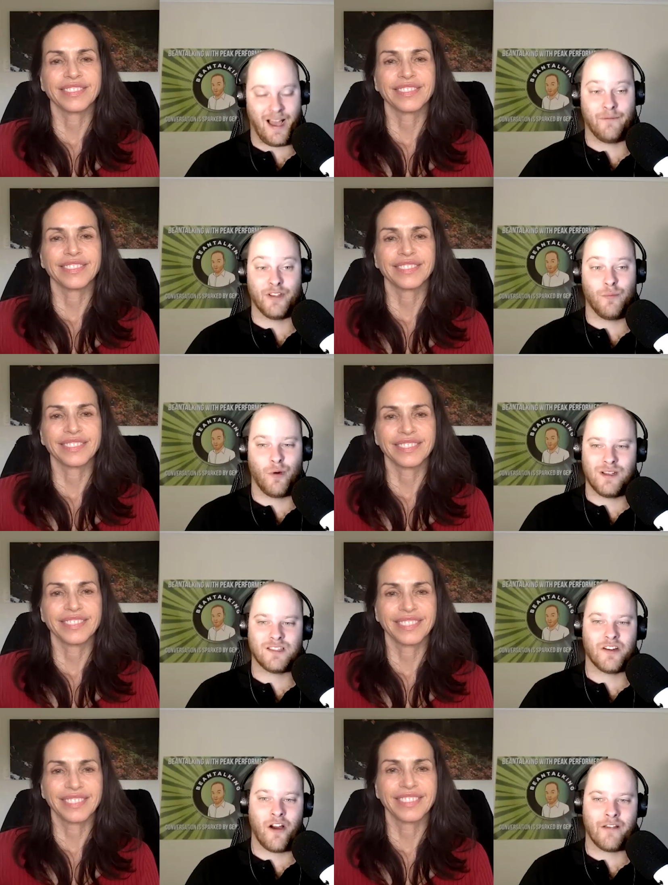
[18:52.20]
Speaker 1: your
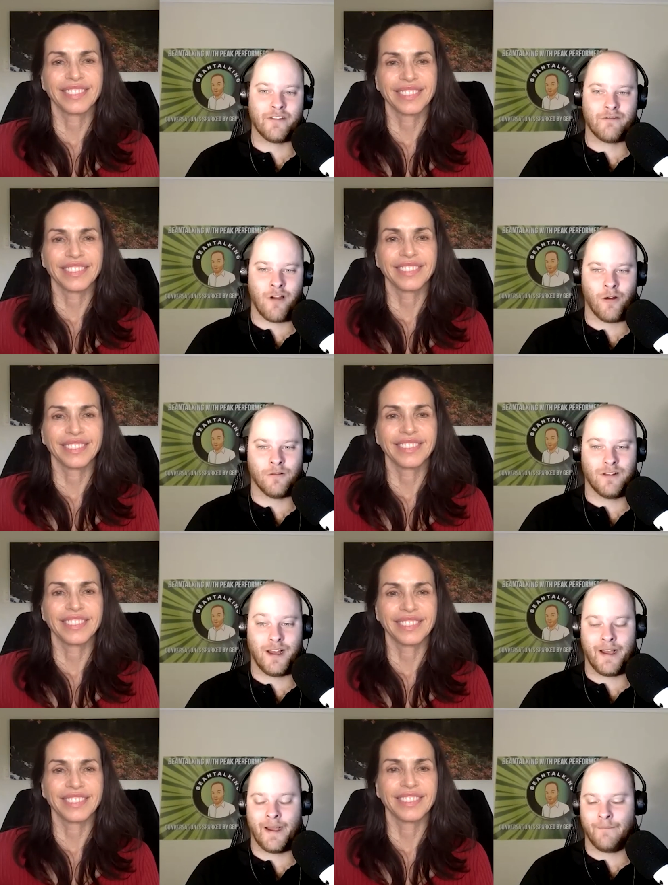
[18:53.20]
Poison Ivy
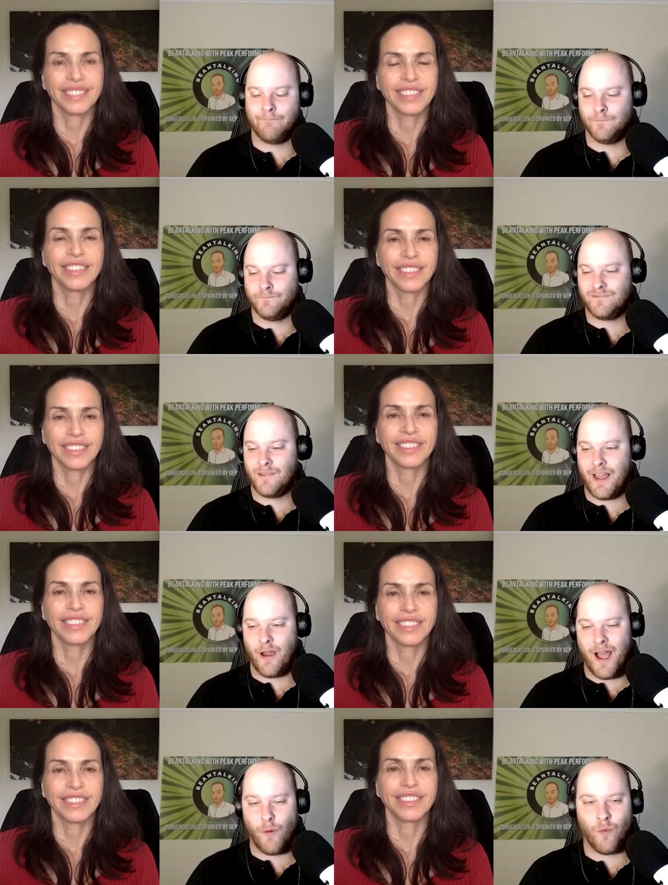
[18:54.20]
role.
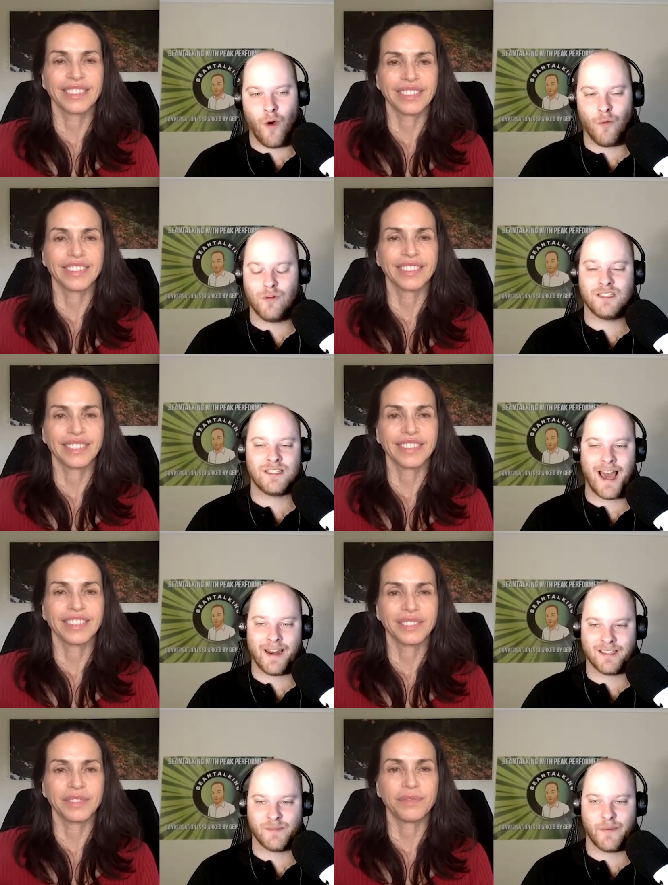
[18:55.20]
What was
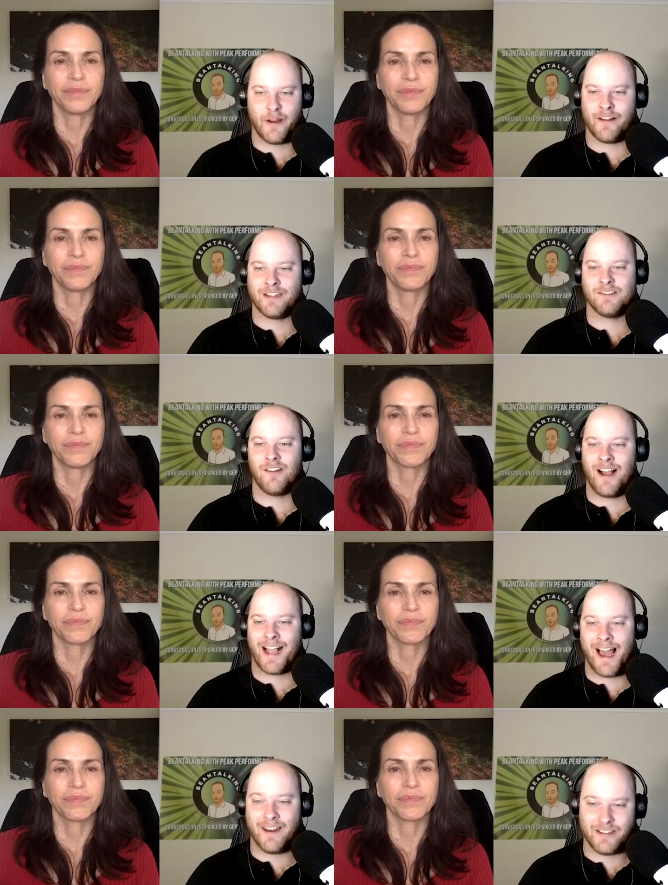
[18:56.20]
that experience
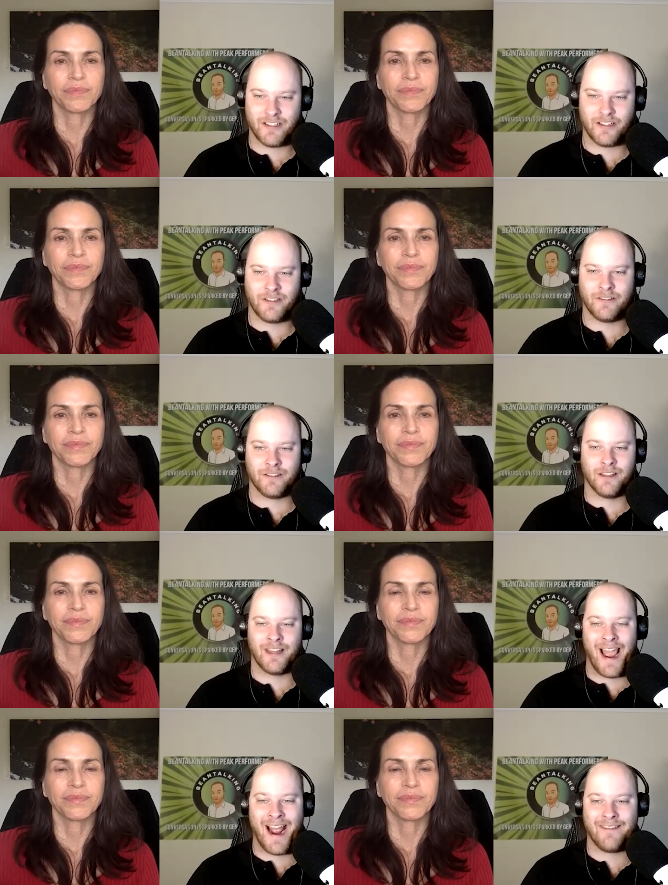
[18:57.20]
like? How did you
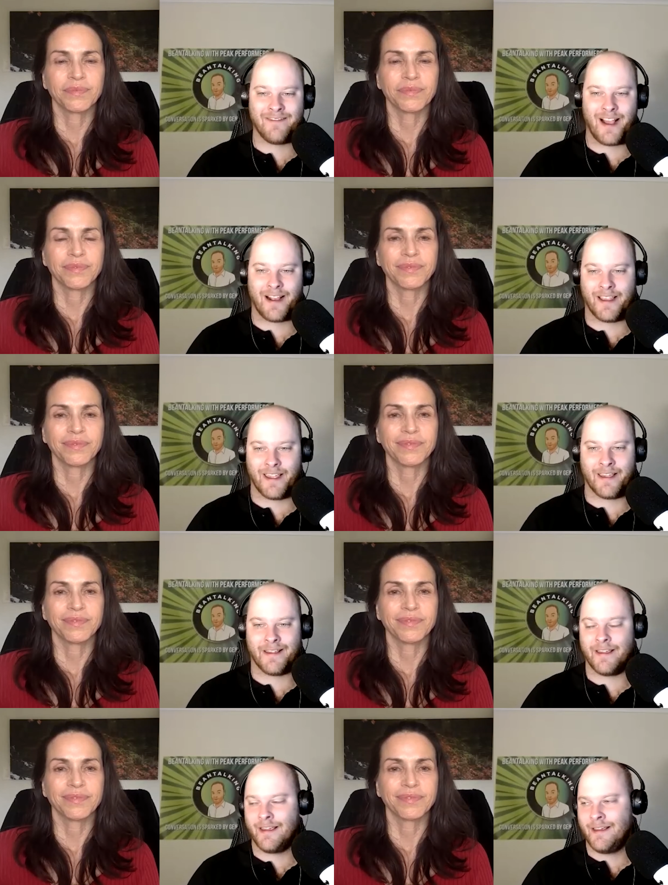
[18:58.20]
land that gig?